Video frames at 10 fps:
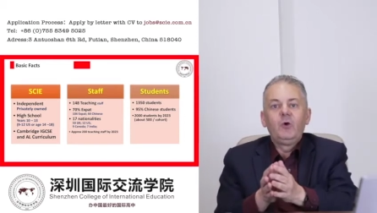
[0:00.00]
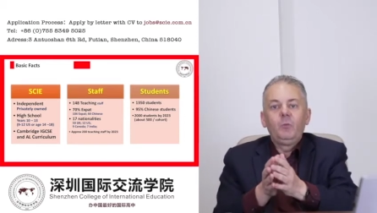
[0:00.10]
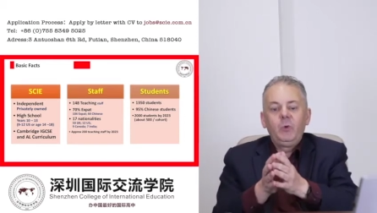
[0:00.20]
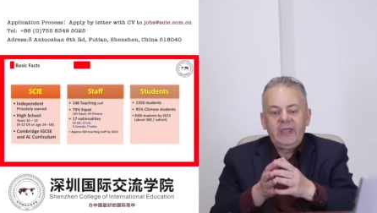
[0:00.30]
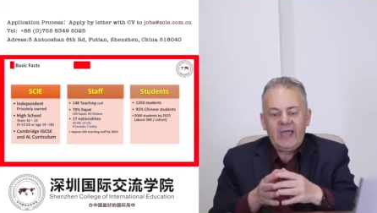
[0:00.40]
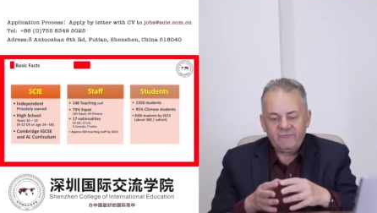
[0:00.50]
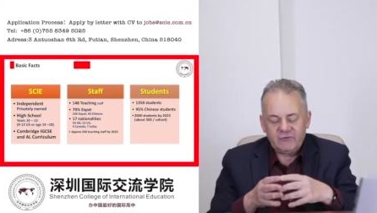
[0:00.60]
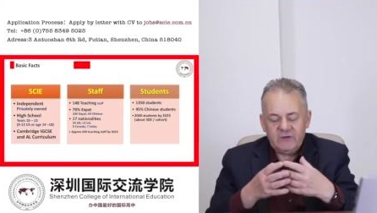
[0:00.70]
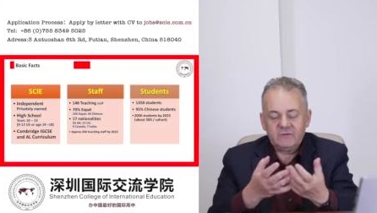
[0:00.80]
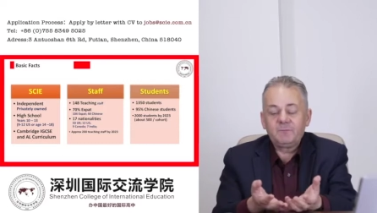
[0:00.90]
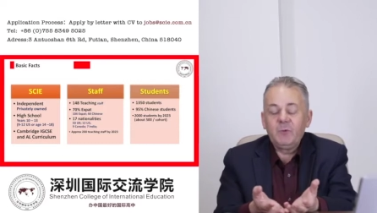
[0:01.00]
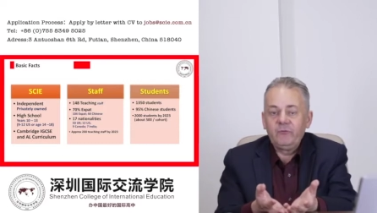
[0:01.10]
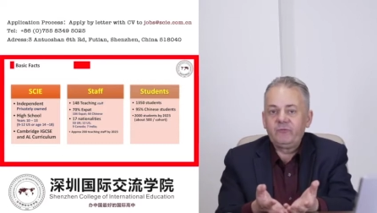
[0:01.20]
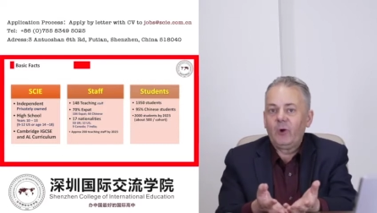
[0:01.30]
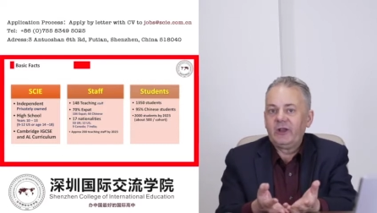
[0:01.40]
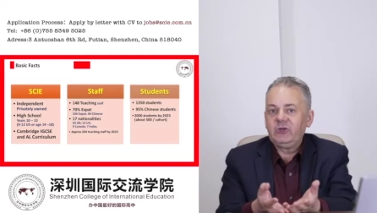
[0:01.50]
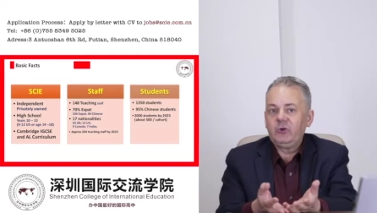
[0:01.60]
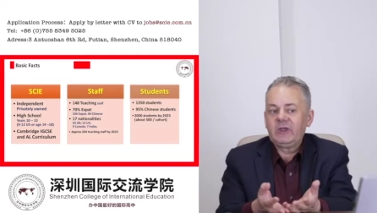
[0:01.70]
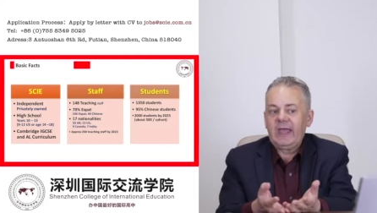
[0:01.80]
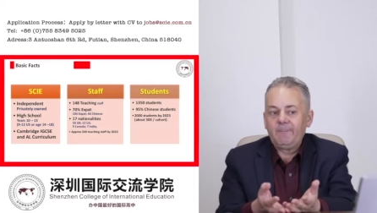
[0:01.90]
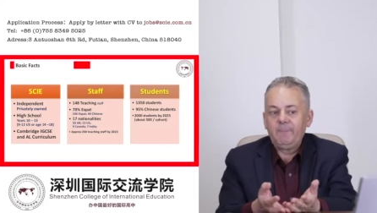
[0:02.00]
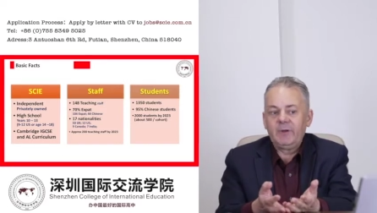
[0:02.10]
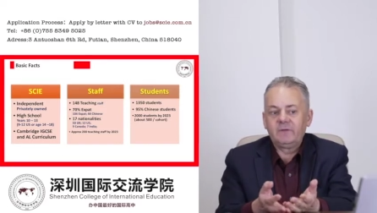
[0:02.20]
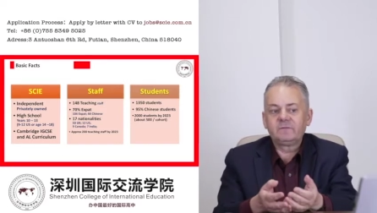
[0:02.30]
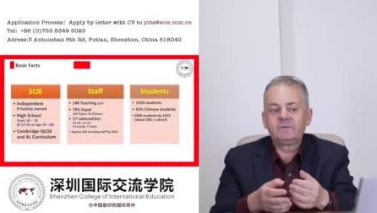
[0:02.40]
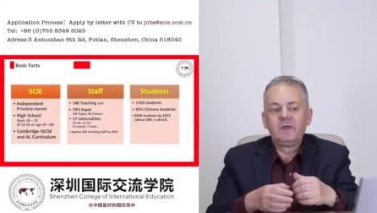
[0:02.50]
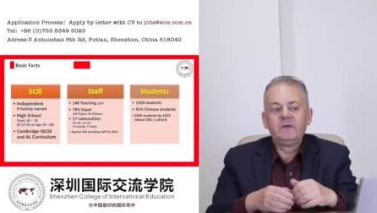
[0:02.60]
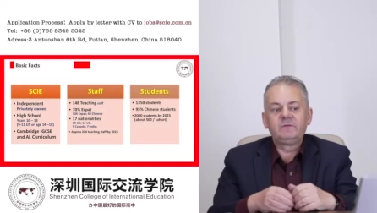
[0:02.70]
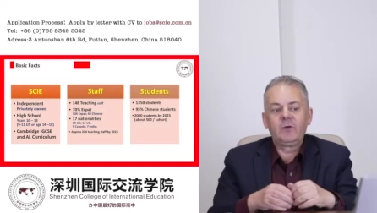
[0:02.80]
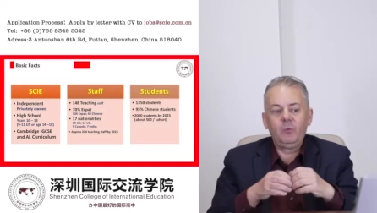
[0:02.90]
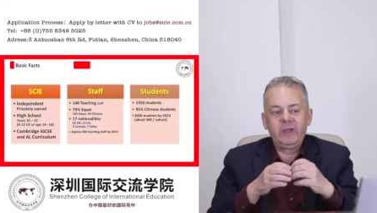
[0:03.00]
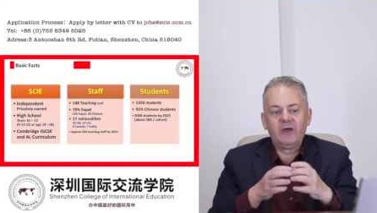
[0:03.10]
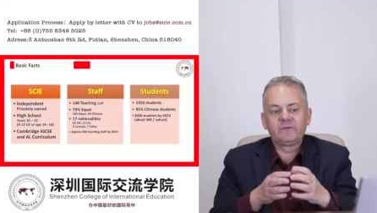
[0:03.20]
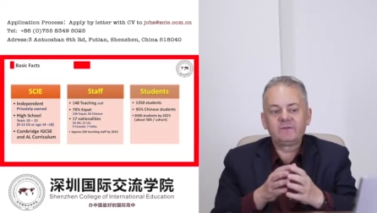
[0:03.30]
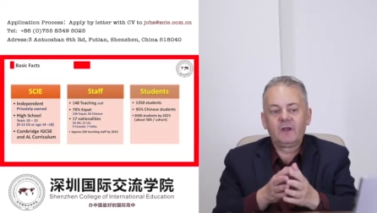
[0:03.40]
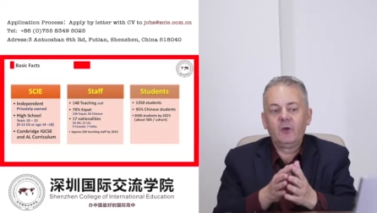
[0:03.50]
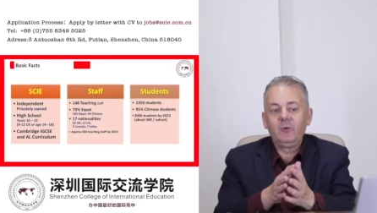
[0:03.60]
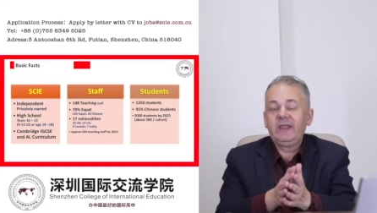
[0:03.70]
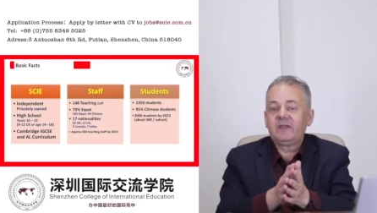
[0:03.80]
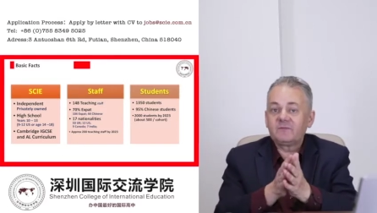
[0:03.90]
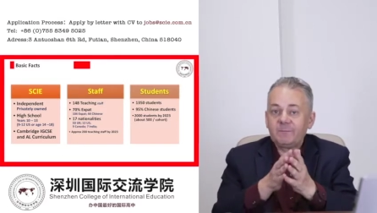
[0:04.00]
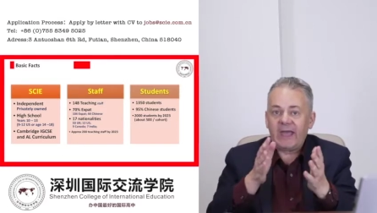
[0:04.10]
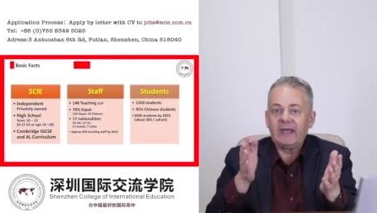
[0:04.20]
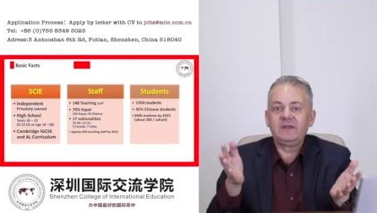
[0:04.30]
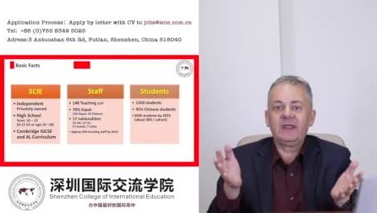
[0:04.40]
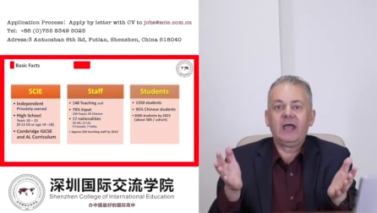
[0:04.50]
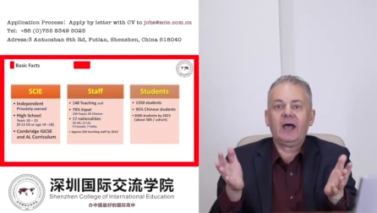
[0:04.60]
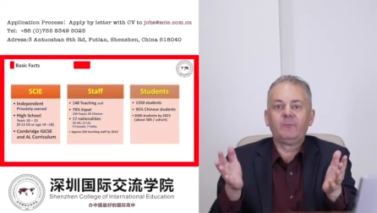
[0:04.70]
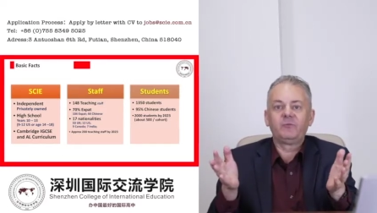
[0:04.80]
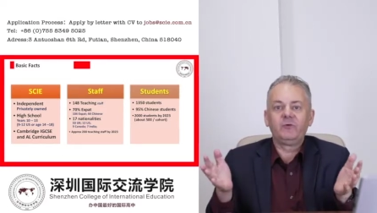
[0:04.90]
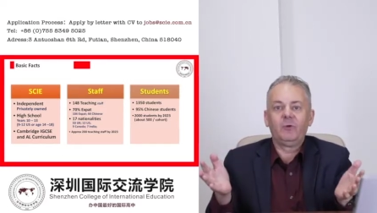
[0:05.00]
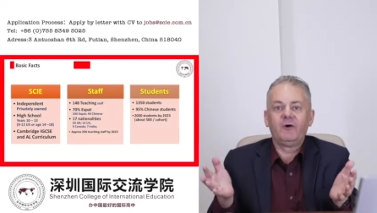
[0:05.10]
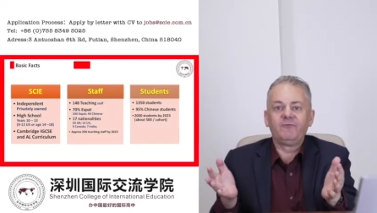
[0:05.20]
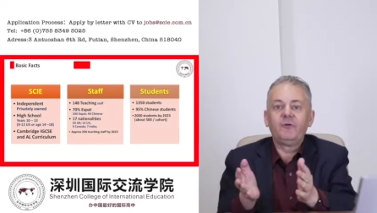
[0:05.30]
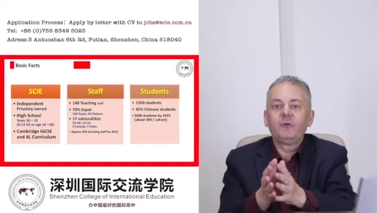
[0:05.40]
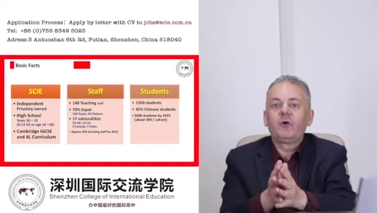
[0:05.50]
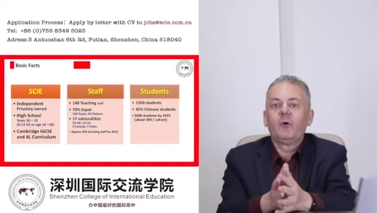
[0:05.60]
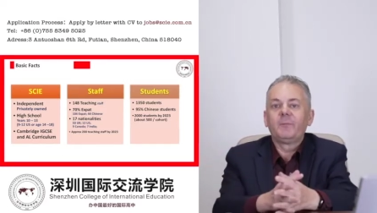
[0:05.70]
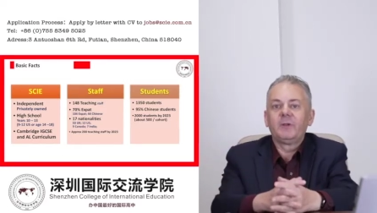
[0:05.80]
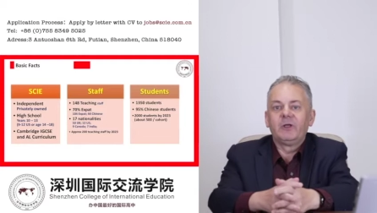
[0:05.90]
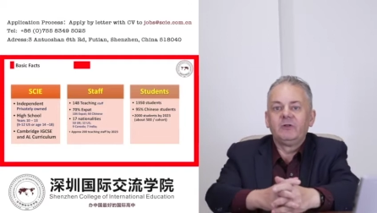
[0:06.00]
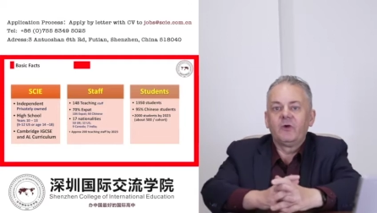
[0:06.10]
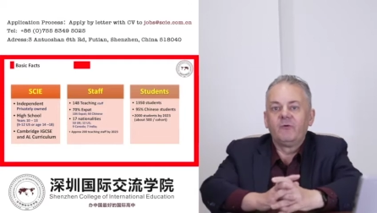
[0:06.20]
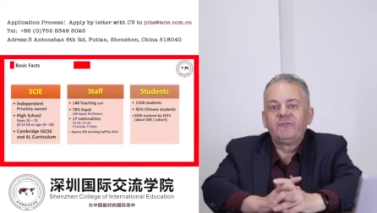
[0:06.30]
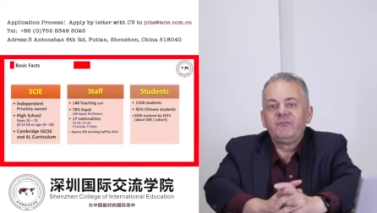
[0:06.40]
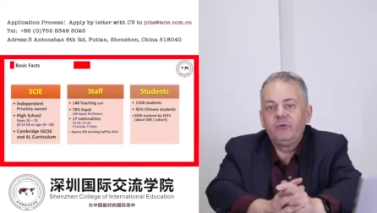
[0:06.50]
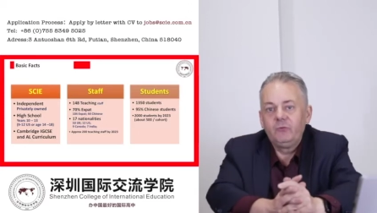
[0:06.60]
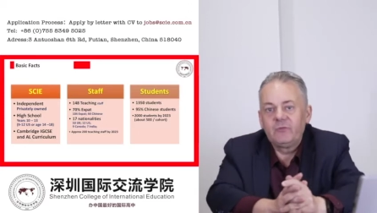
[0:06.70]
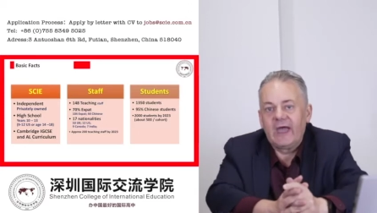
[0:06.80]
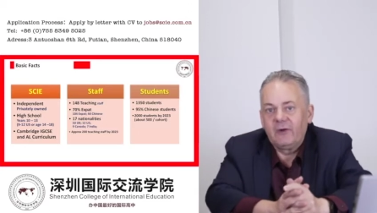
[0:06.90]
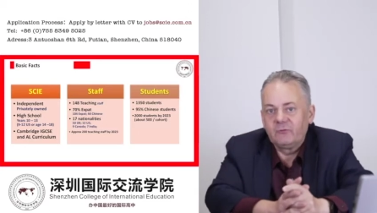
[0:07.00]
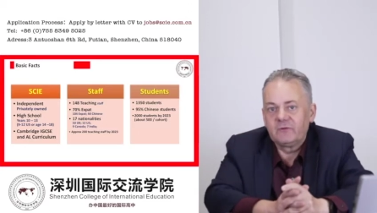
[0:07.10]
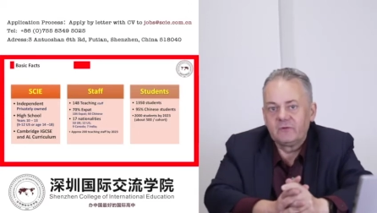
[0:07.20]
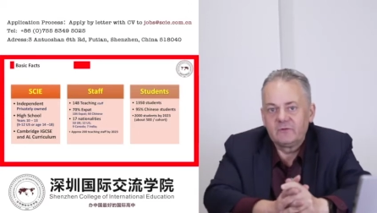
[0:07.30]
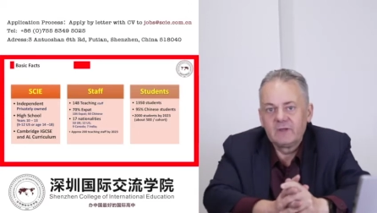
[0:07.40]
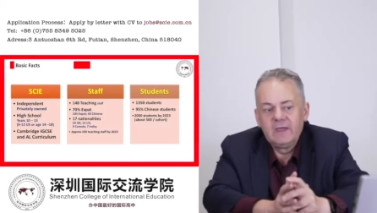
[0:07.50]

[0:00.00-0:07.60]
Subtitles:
We have just moved to our new campus, so we are slowly expanding up to our full complement of 2,000.